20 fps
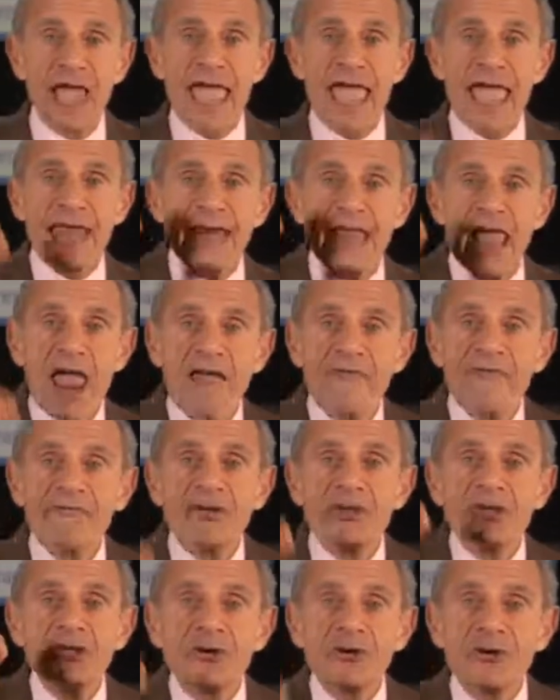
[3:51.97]
And
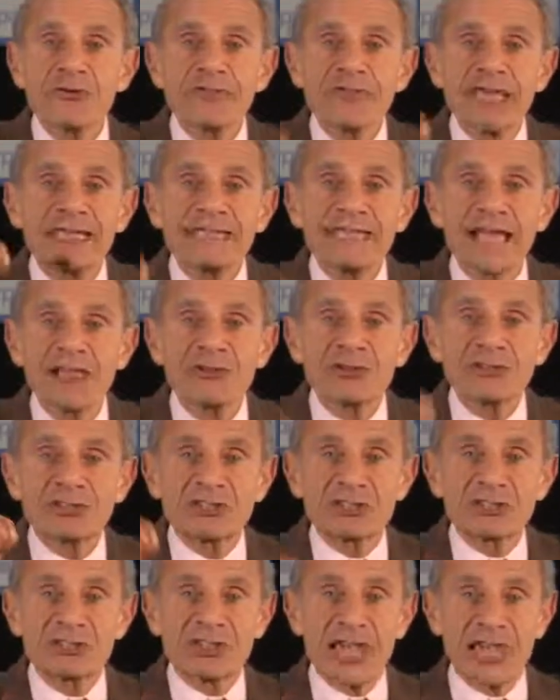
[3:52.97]
every year they tell us
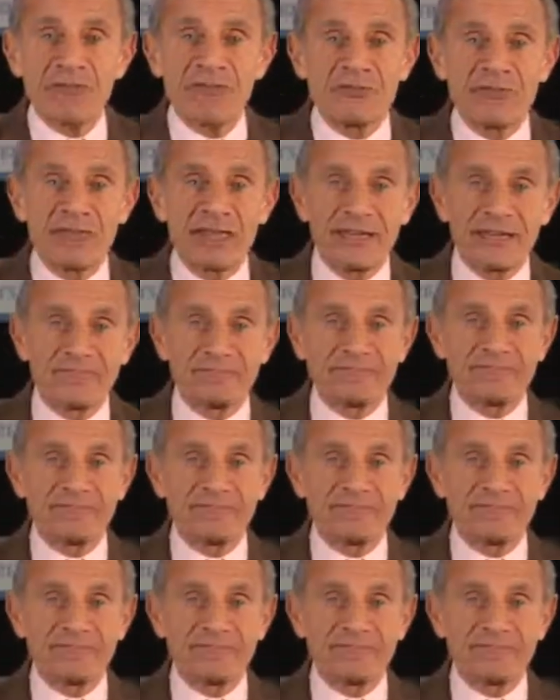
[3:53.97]
the same thing.